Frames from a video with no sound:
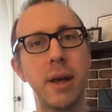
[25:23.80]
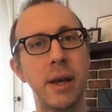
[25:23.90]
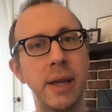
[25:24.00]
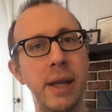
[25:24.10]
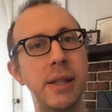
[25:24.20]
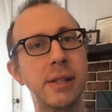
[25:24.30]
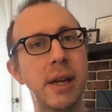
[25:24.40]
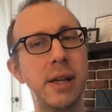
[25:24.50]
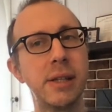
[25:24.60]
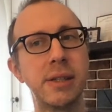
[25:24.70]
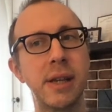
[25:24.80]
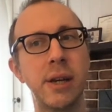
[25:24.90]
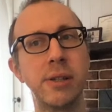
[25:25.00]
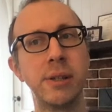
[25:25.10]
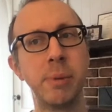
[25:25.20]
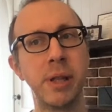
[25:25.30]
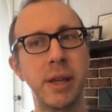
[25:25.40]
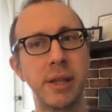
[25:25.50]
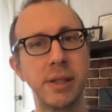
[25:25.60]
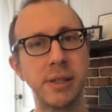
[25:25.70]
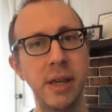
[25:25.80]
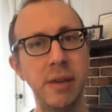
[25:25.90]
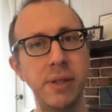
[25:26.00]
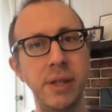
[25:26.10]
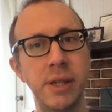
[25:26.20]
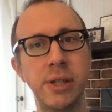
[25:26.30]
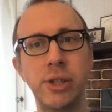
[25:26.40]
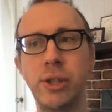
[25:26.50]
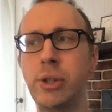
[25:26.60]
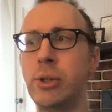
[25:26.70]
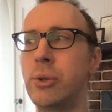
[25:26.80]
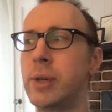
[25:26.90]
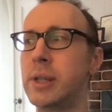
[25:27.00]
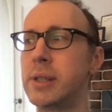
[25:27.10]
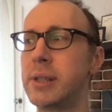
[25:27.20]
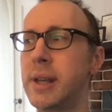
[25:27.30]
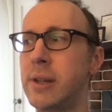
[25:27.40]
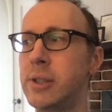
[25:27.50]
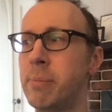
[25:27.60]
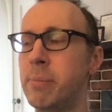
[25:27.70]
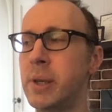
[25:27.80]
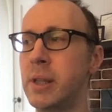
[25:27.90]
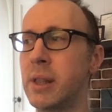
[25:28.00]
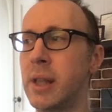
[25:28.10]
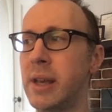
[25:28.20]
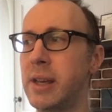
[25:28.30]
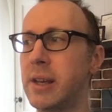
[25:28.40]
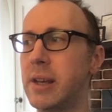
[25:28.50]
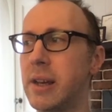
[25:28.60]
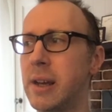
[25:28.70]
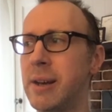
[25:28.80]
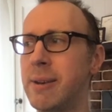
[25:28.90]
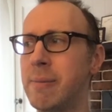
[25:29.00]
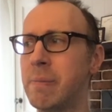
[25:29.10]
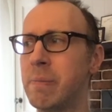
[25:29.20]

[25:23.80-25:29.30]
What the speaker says: again, this kind of sounds a bit like a safety issue. It sounds a bit like, how